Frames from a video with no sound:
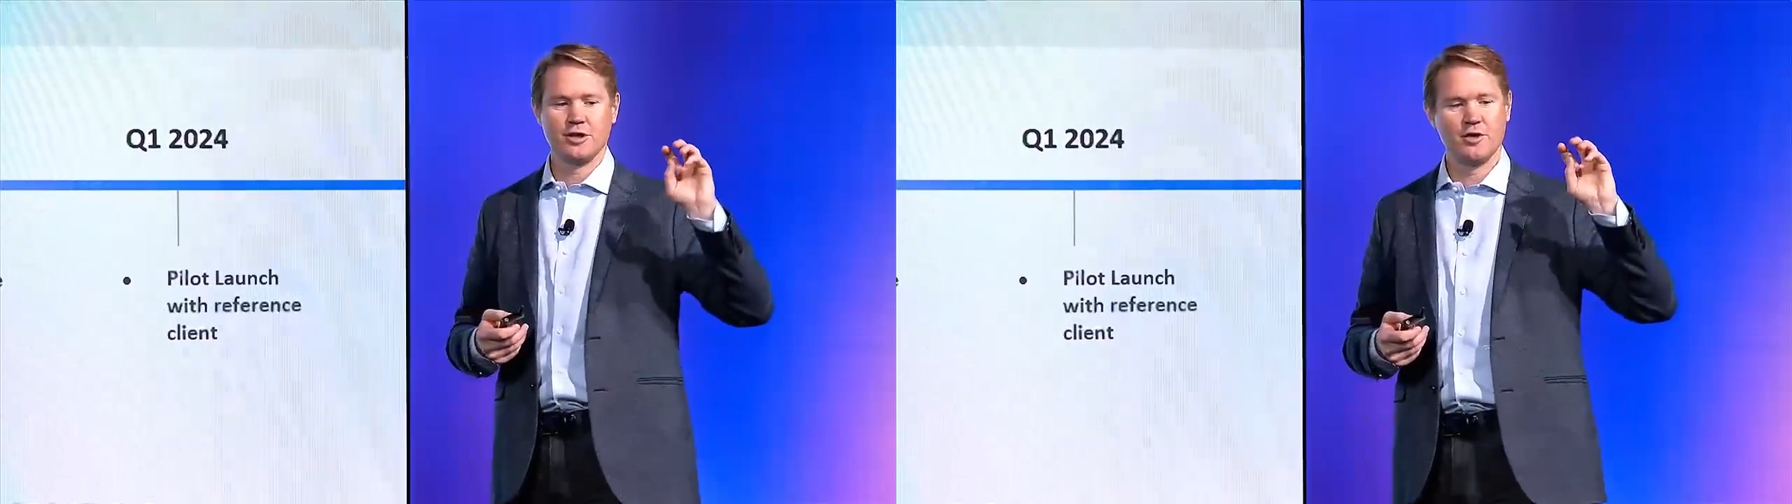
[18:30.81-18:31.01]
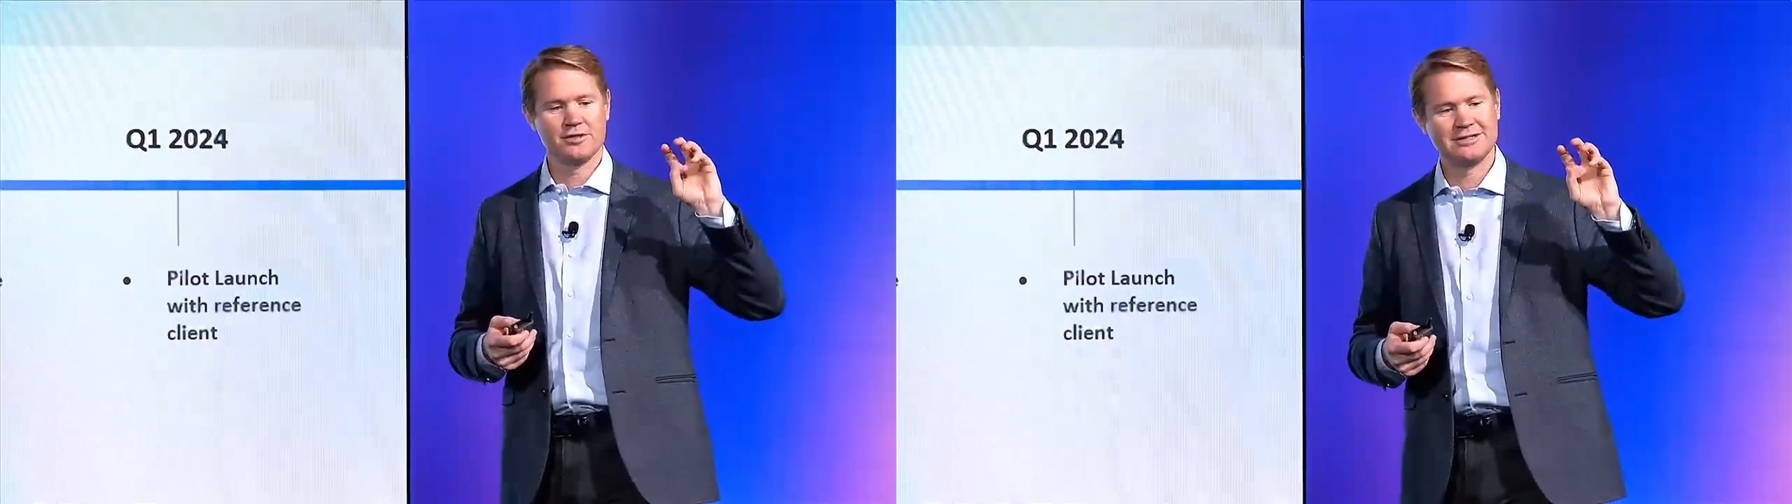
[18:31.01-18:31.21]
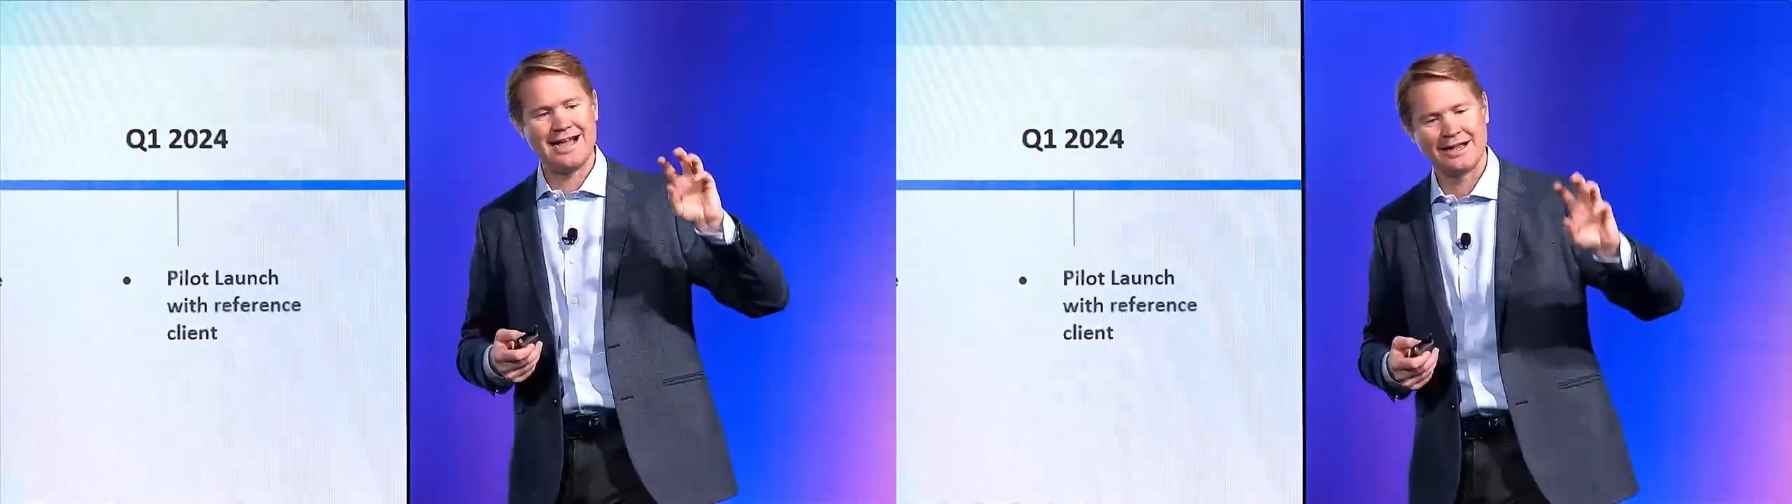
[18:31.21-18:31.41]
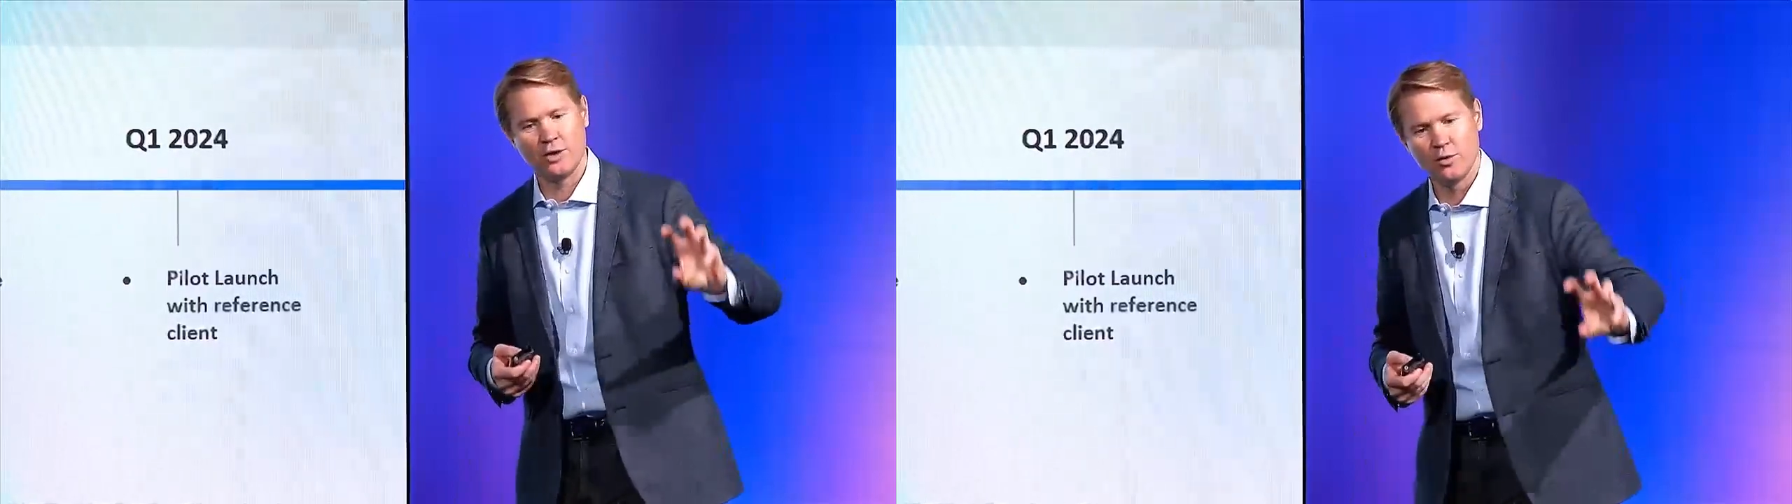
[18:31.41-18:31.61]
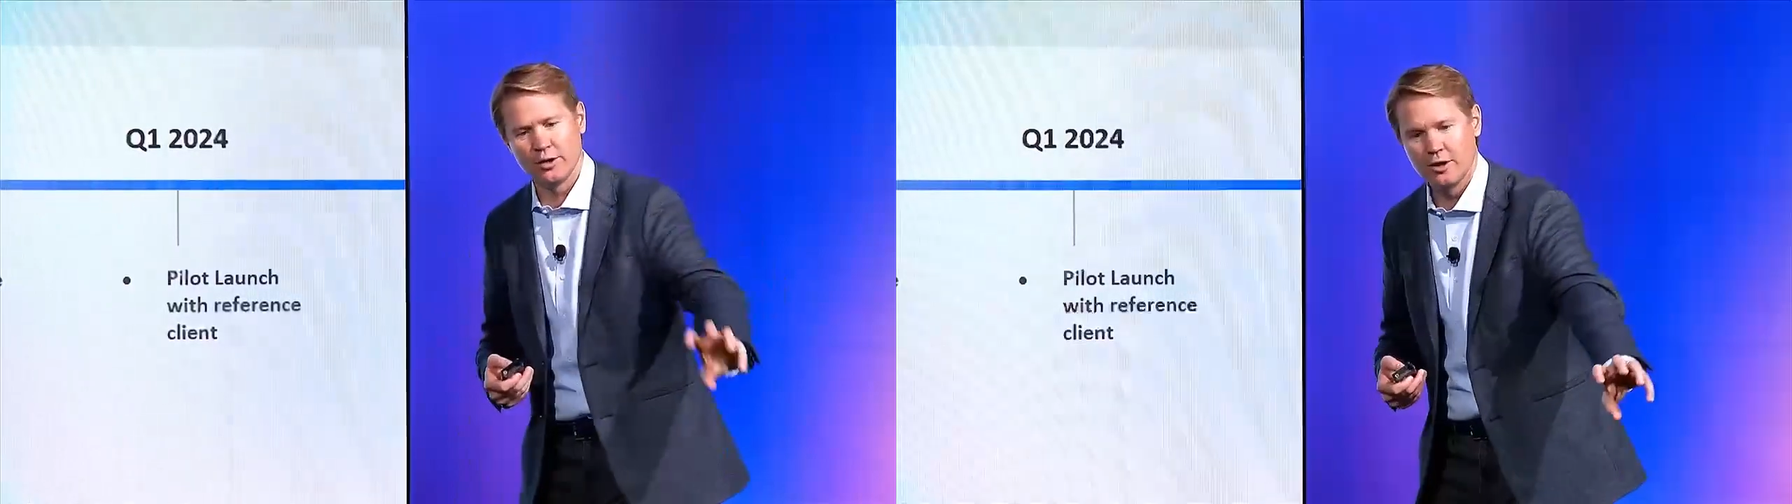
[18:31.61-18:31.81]
know exactly
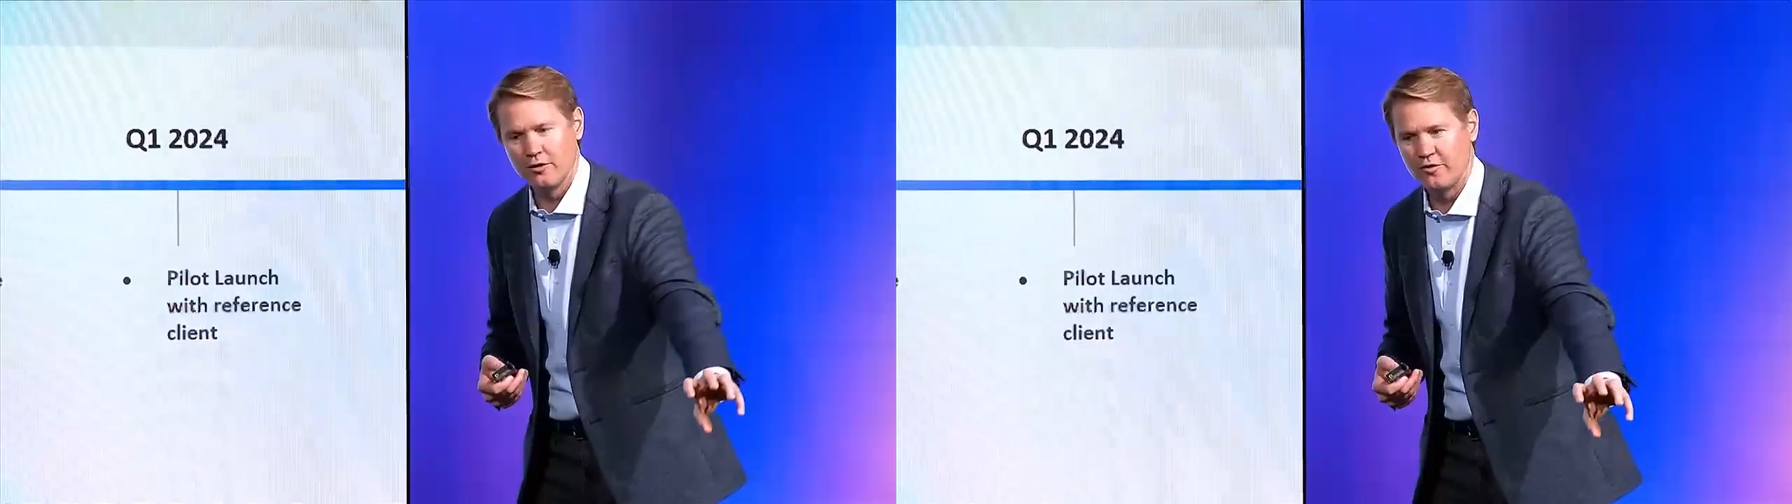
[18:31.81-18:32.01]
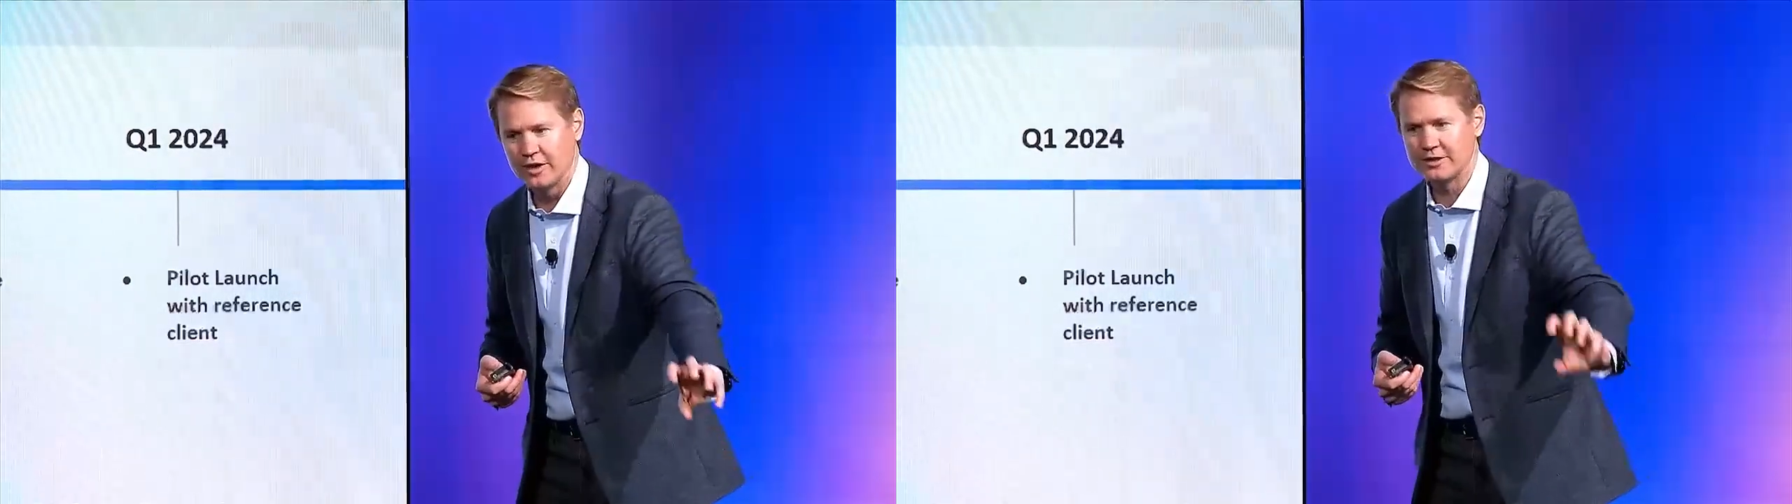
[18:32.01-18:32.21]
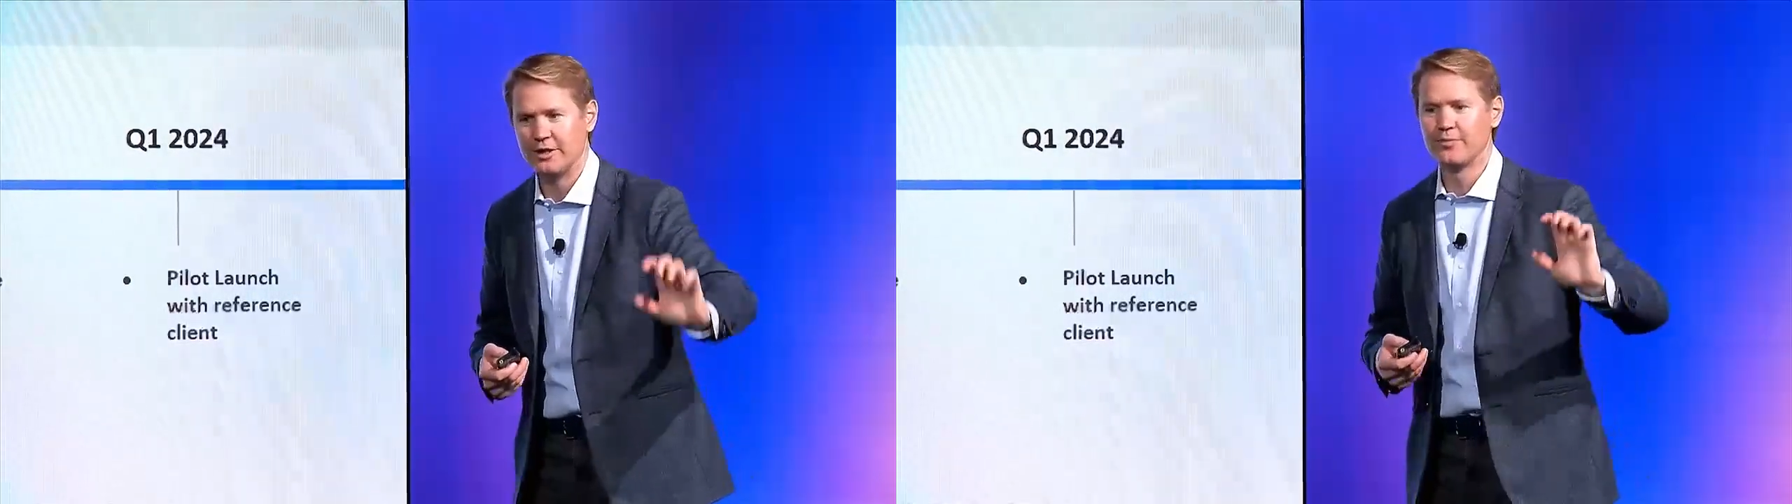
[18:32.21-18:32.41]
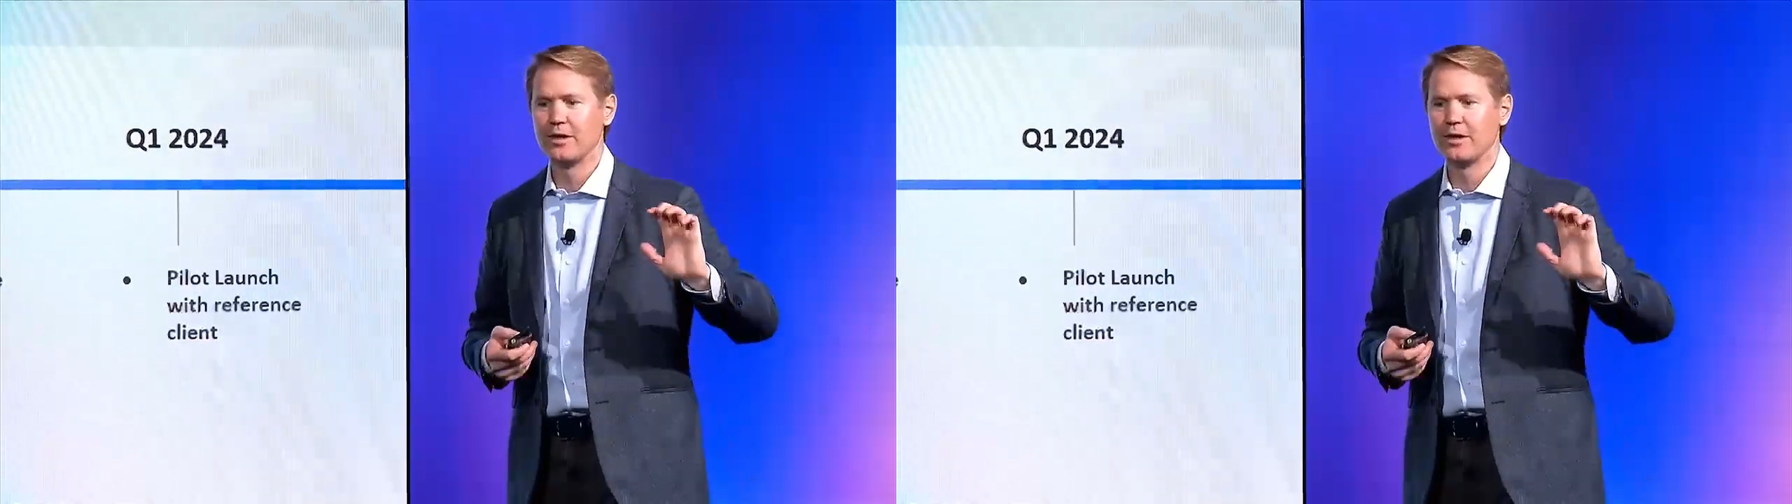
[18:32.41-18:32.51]
where to go fix it